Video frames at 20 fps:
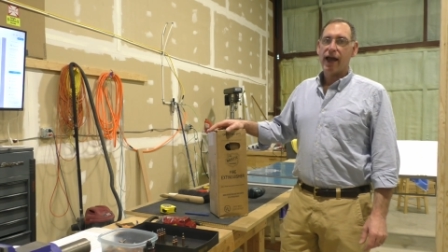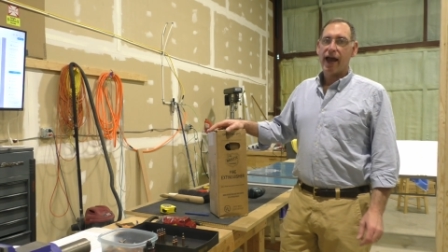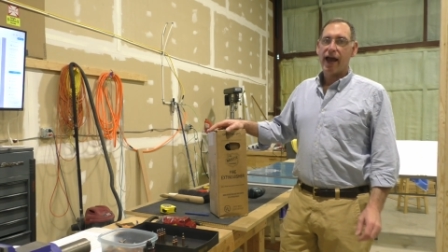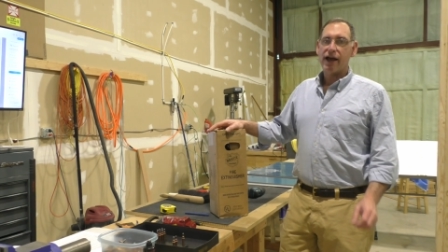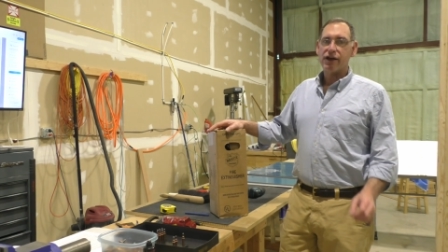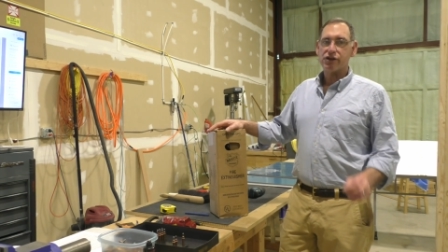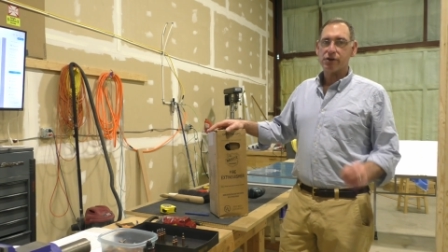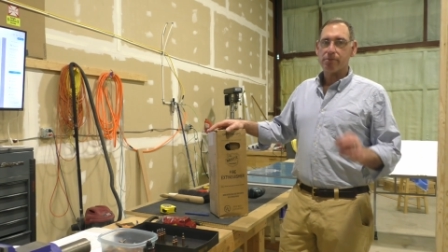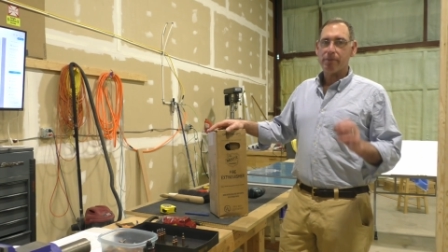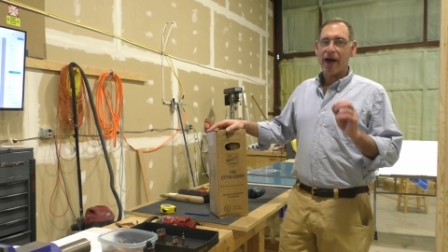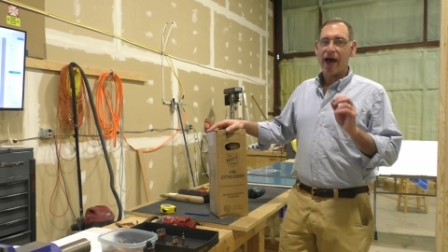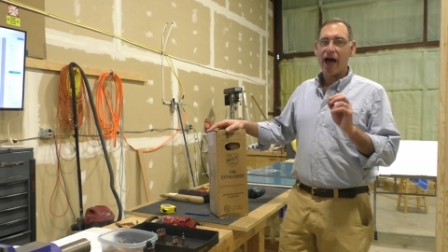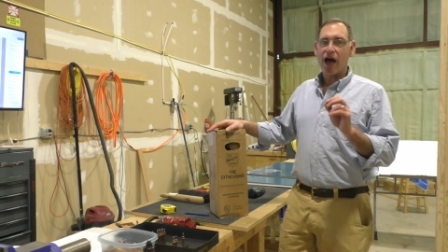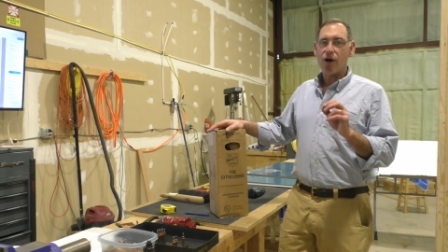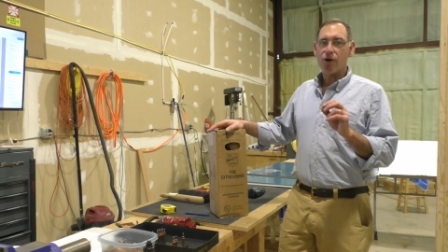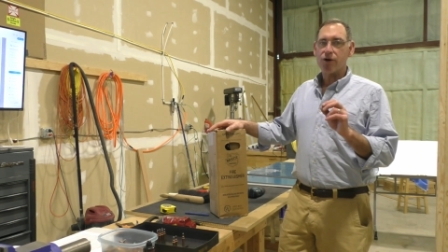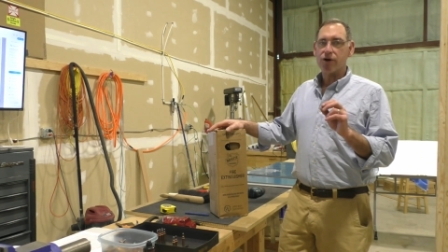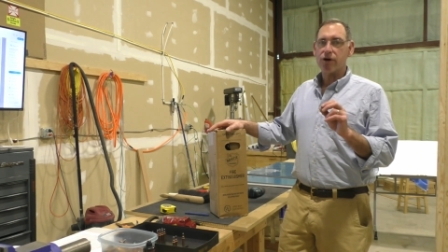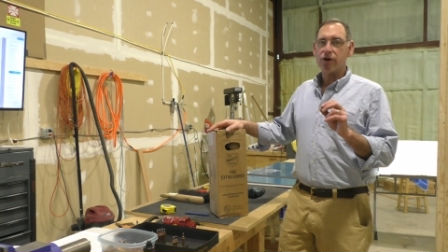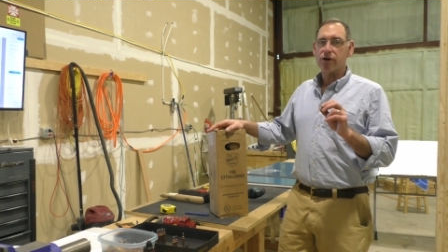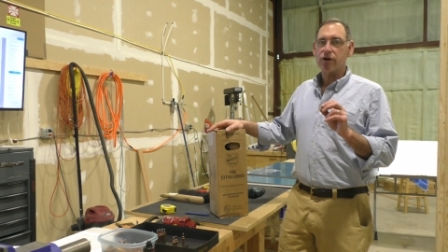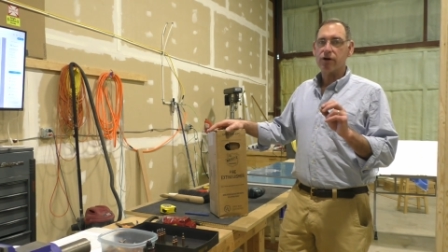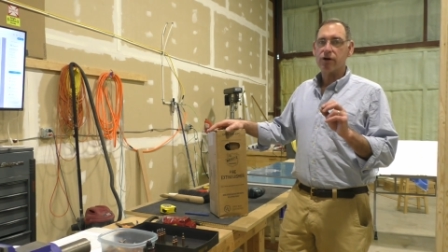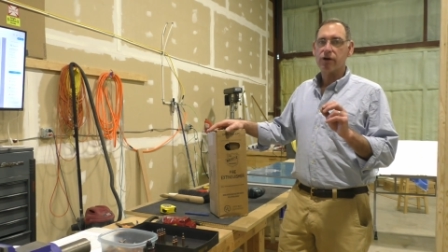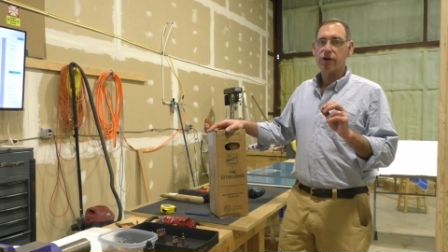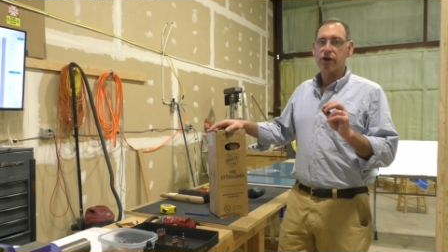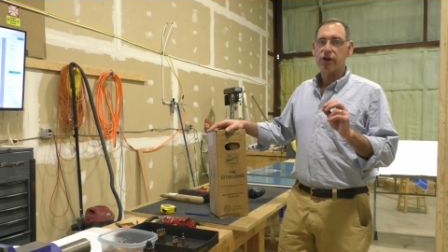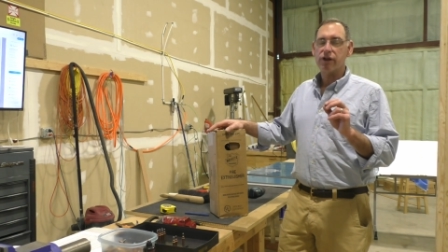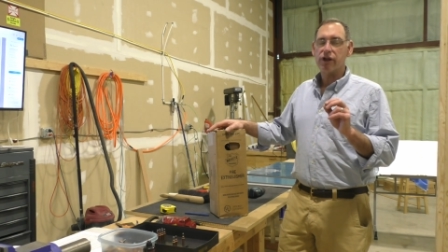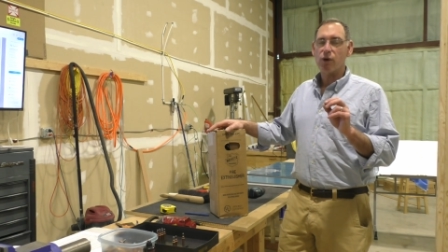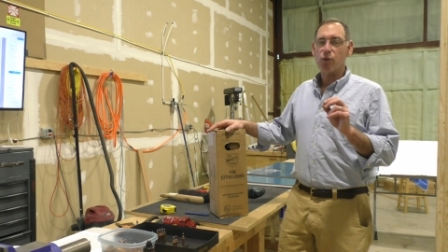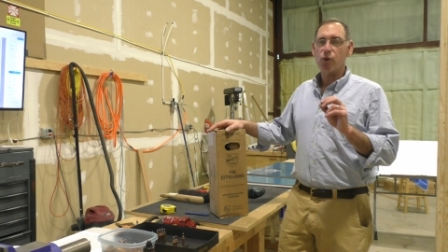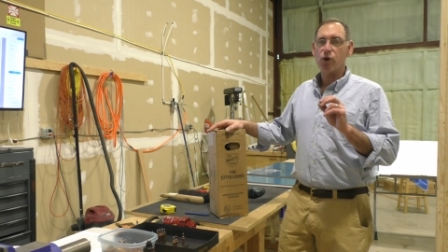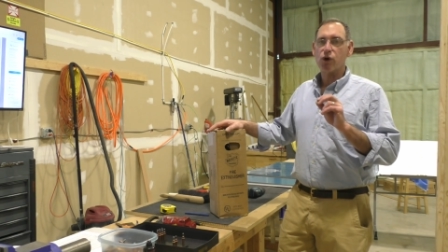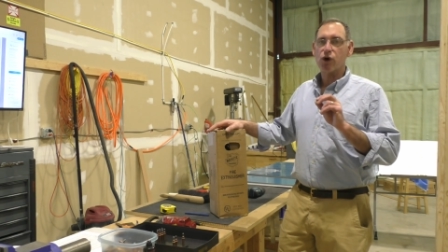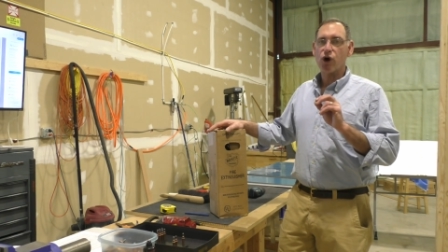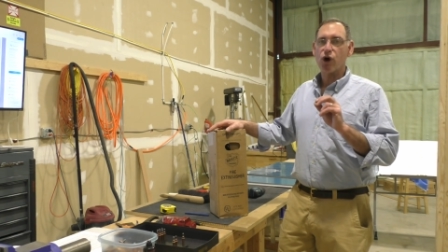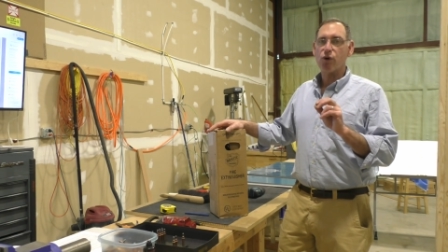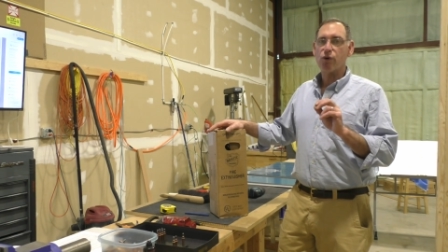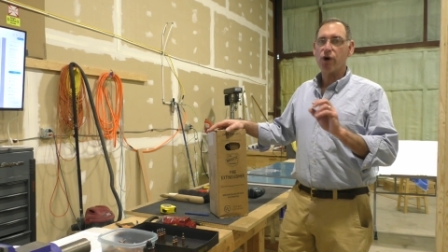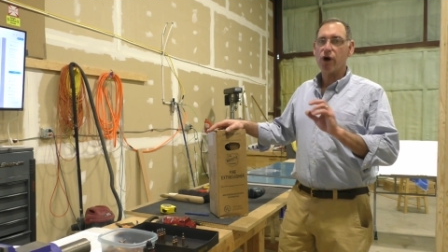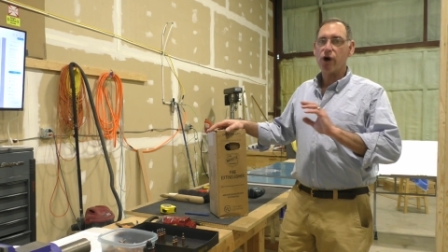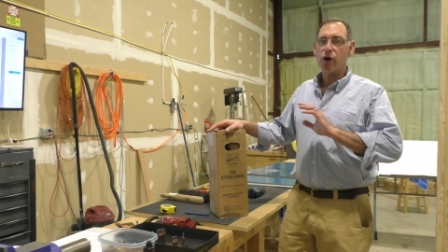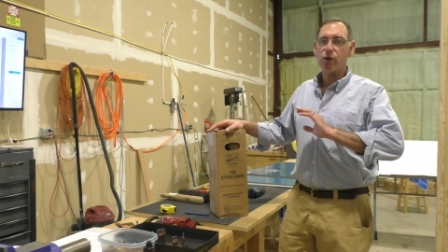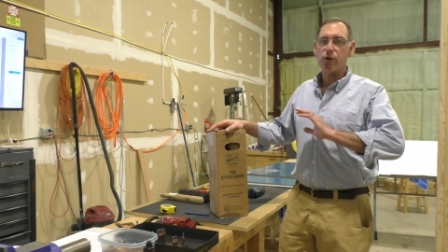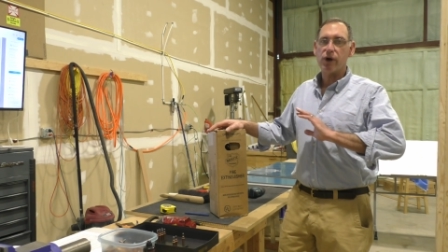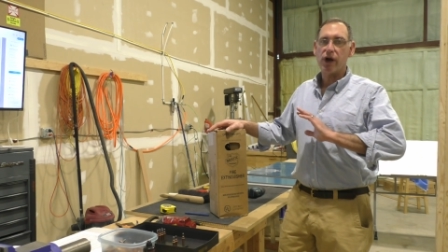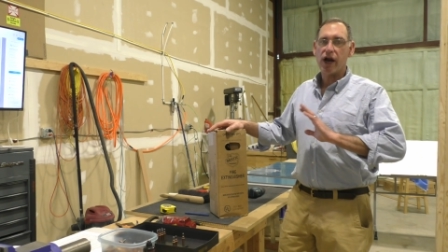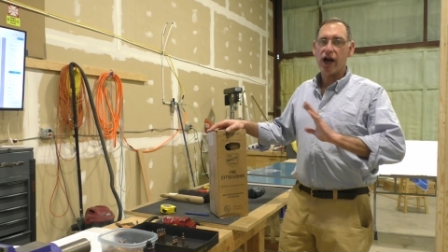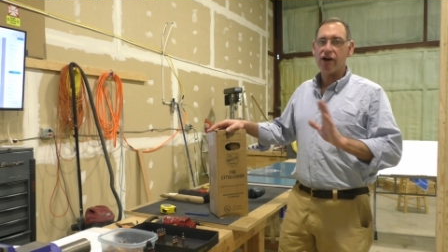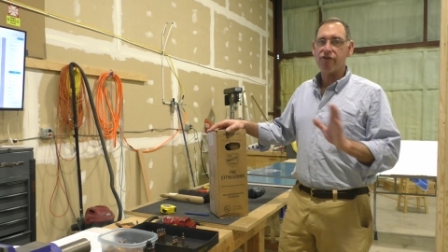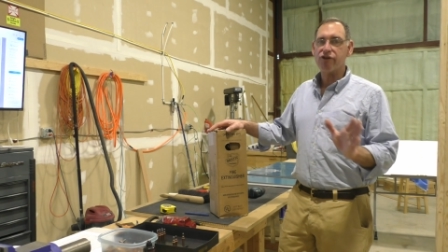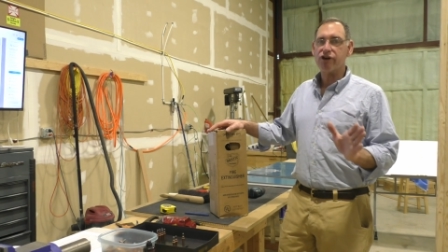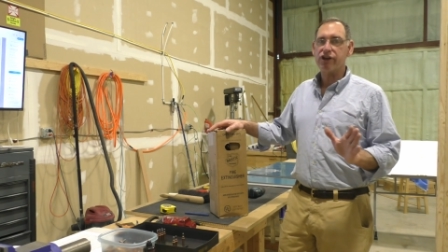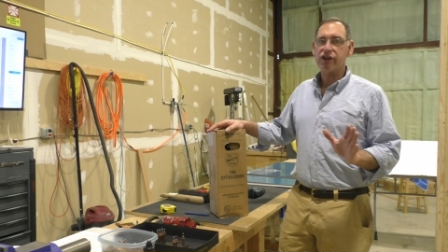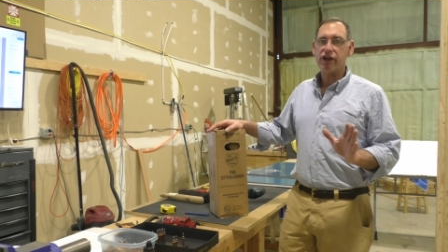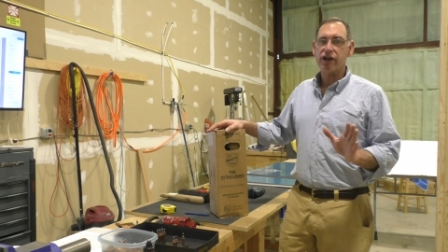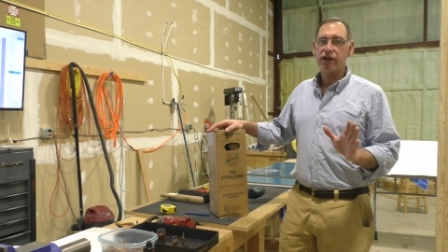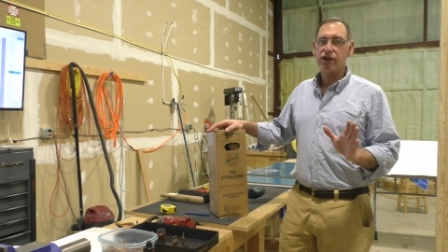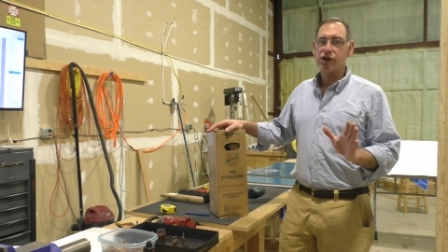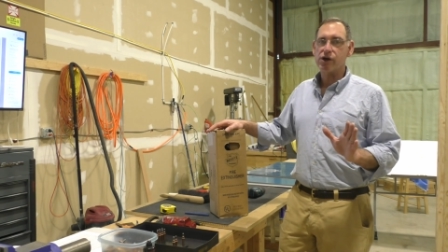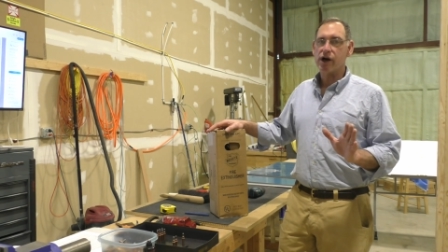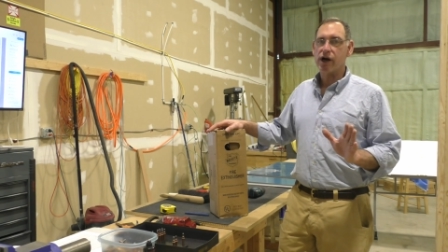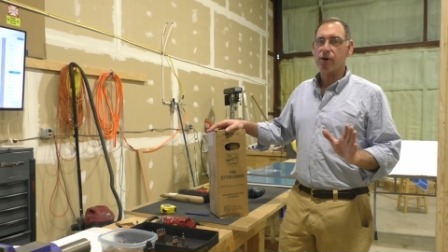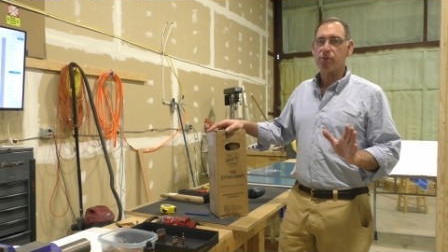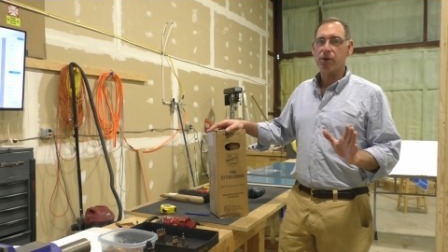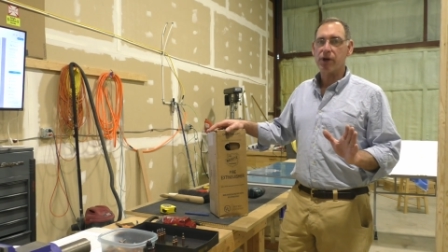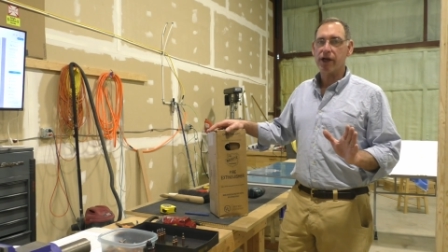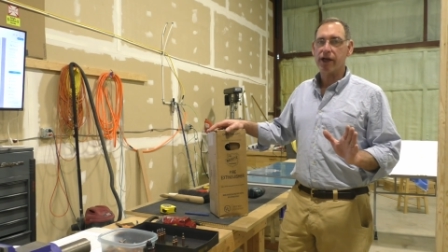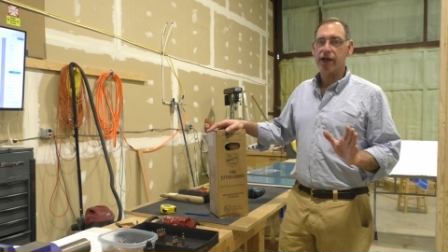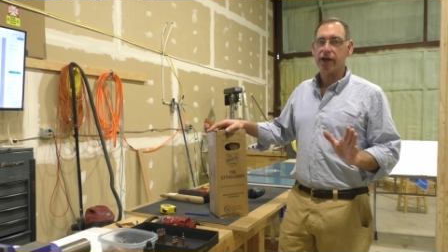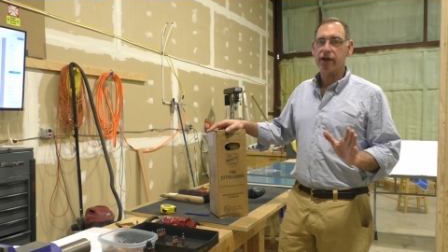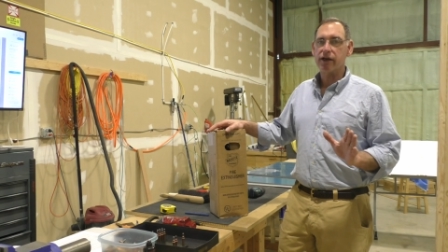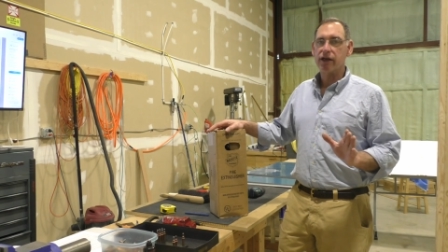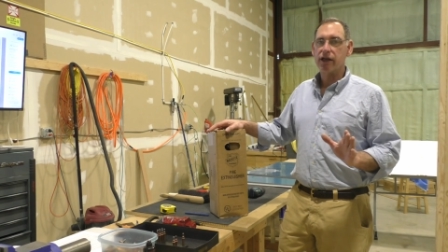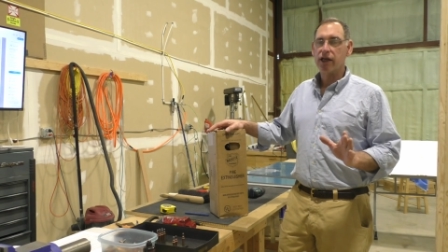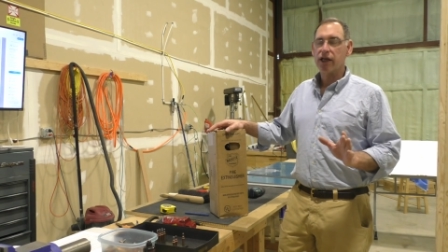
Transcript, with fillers: has a powder that will corrode everything in your airplane.